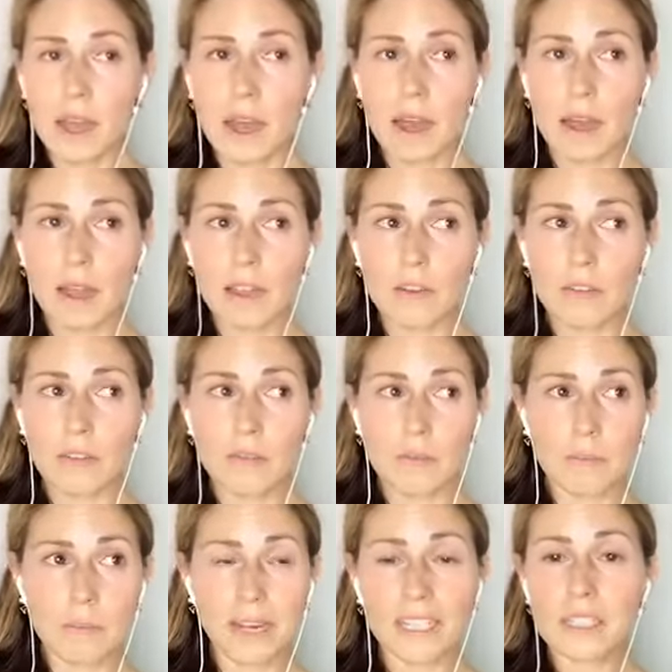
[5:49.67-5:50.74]
I
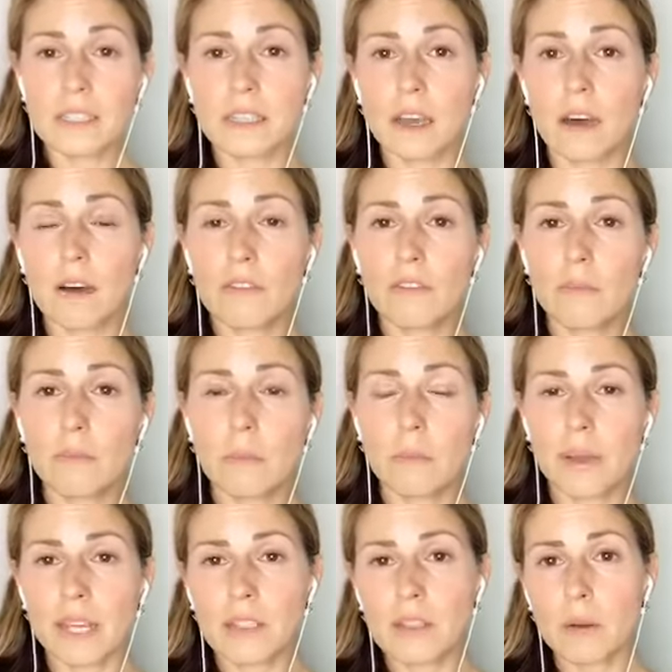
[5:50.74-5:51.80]
myself,
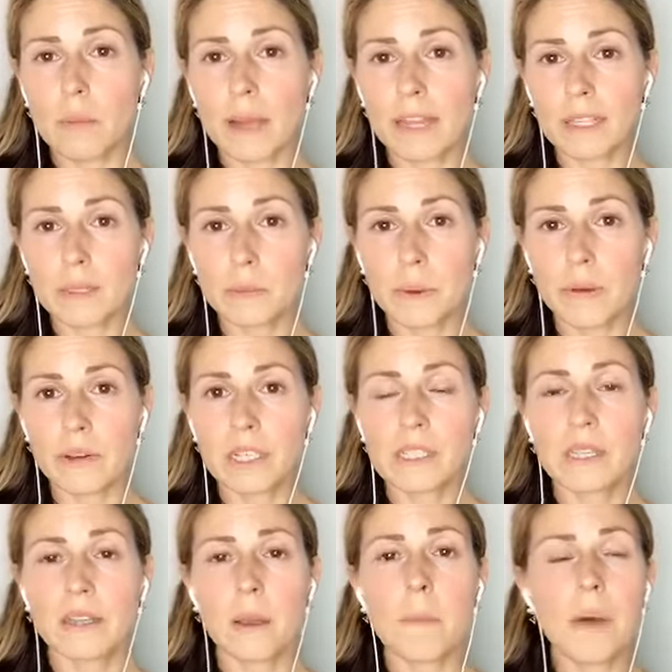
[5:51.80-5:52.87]
based on my
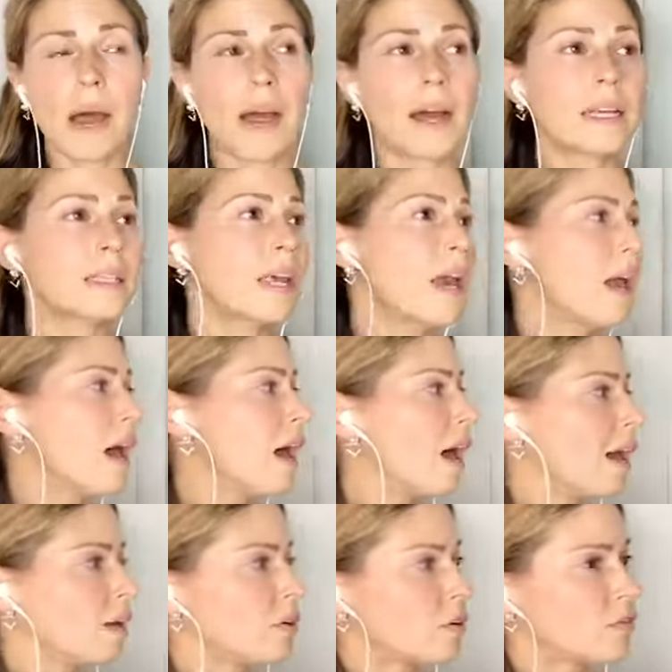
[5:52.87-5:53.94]
experience in the past,
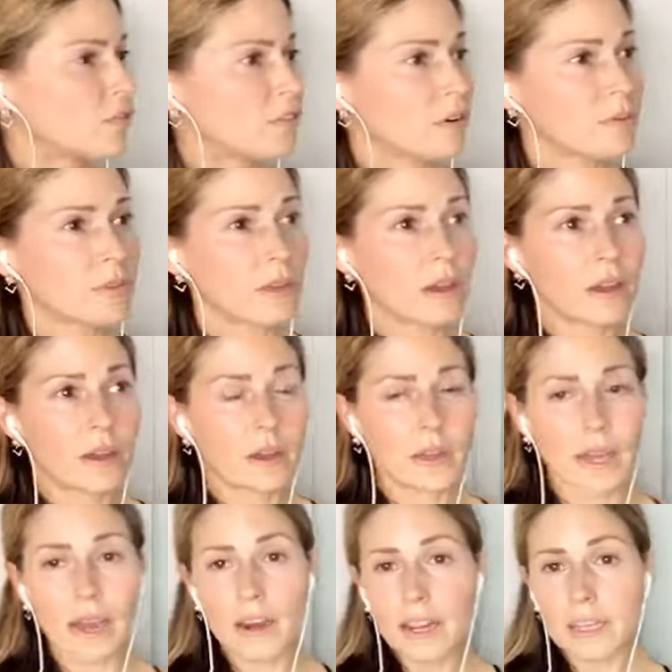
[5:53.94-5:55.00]
I come from the
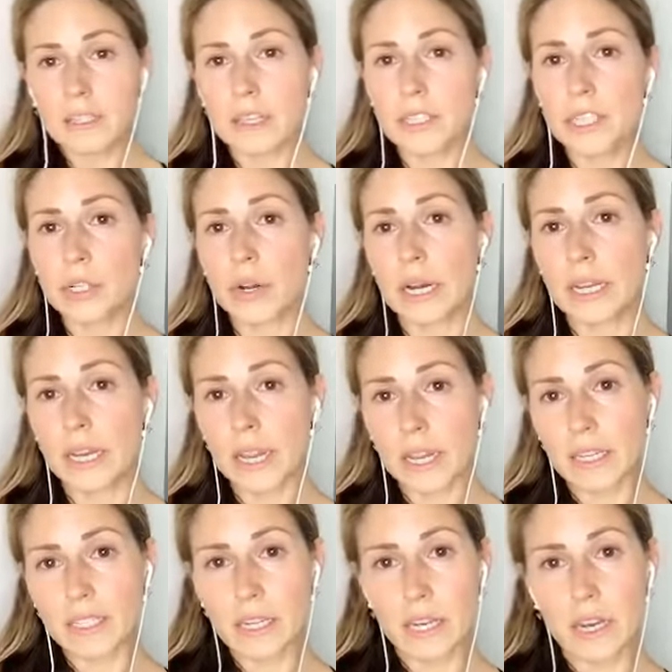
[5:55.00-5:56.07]
architecture and
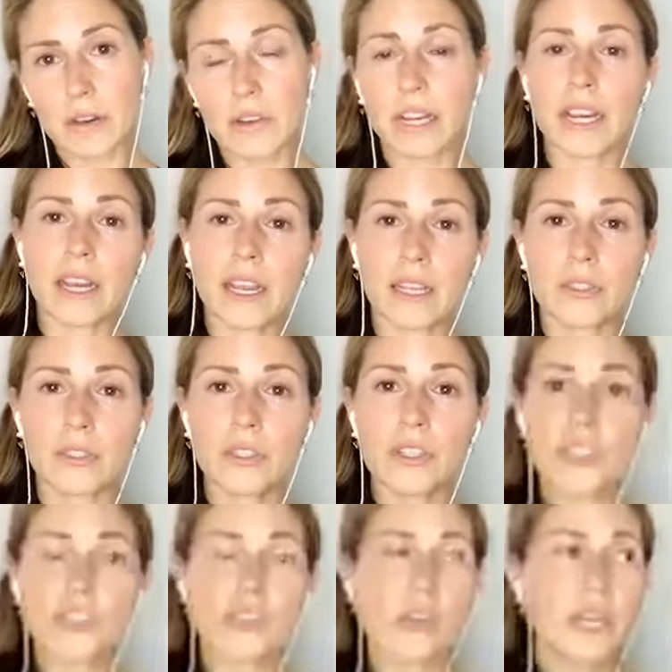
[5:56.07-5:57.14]
engineering
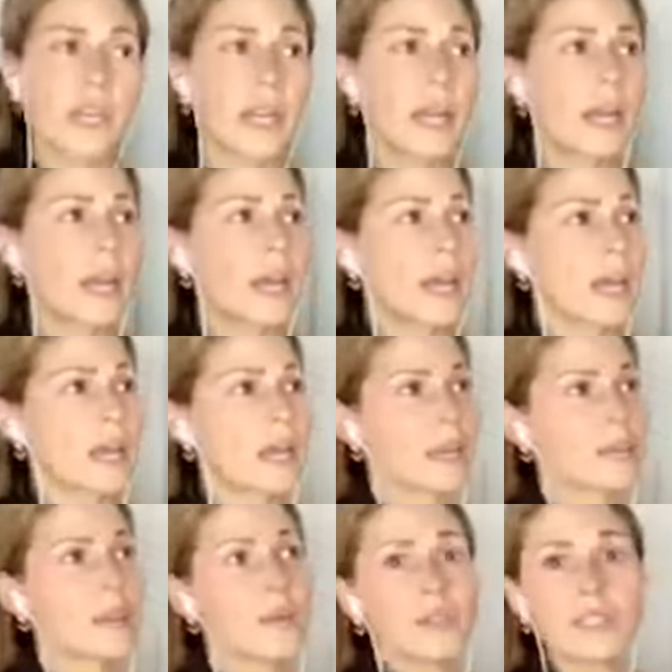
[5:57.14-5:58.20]
industry,
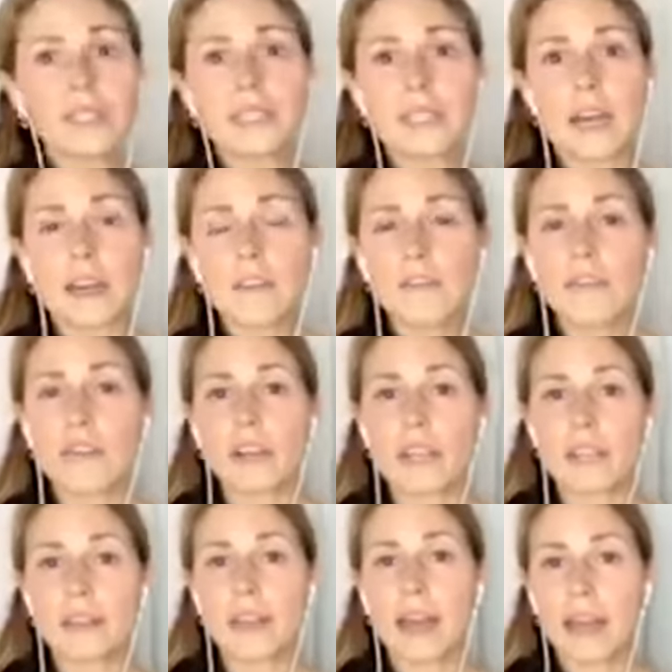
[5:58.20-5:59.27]
and there was a time
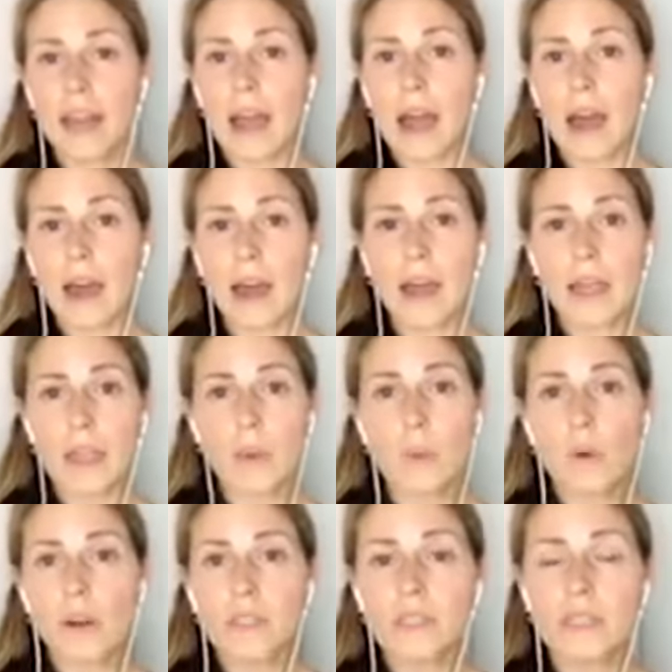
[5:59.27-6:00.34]
frame that I
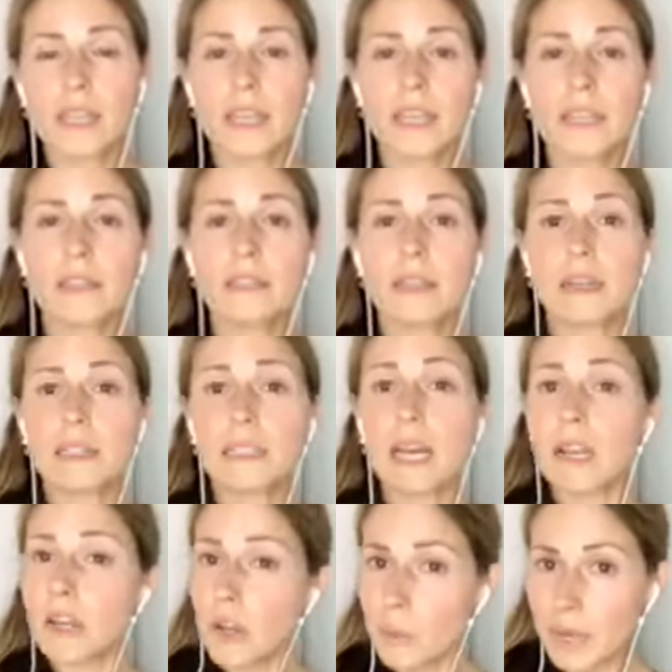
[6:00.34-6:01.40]
was in the
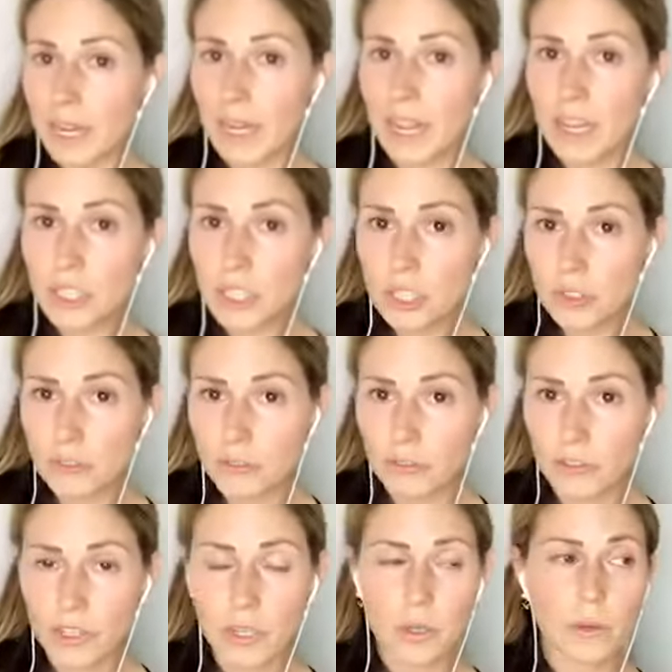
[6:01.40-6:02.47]
telecommunication
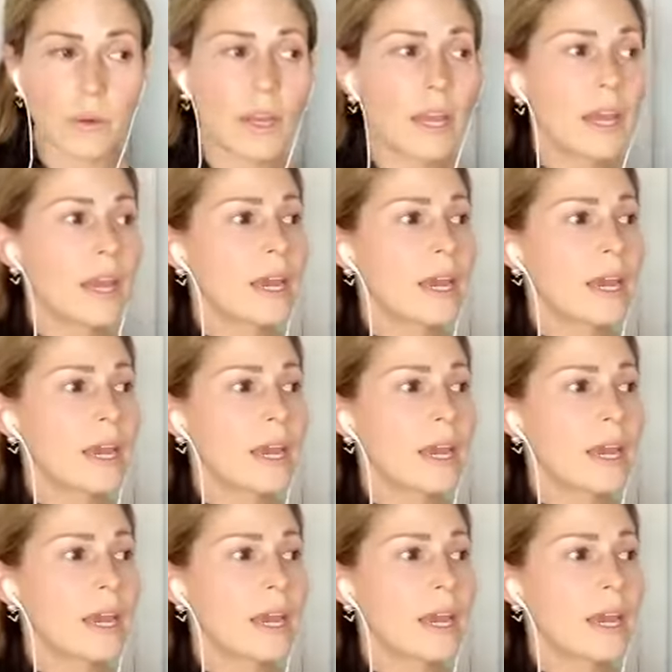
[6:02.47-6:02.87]
field,